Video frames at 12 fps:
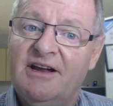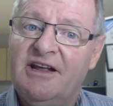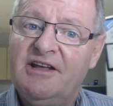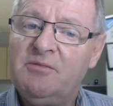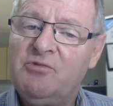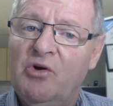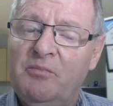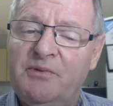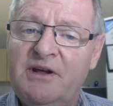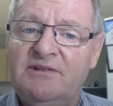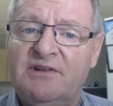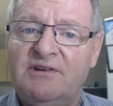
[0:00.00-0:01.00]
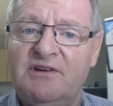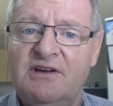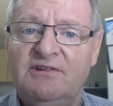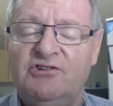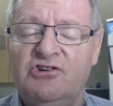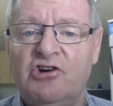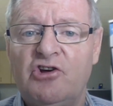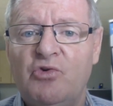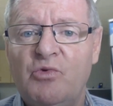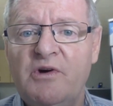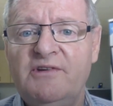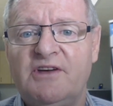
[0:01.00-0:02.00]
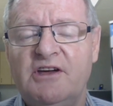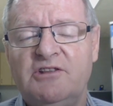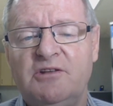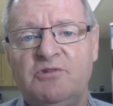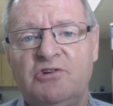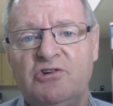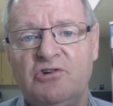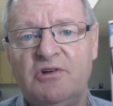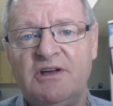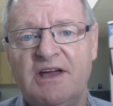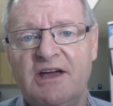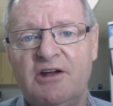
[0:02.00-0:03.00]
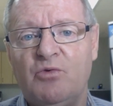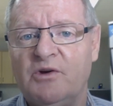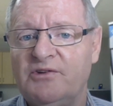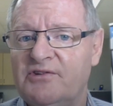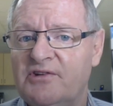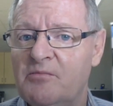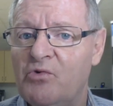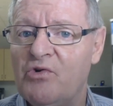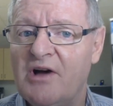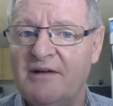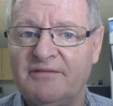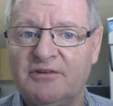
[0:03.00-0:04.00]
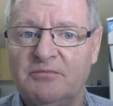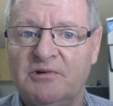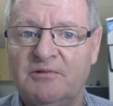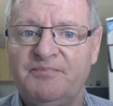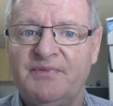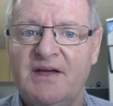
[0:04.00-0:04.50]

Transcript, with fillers: Let them complete the test. You can always get them to do it again once they're more comfortable.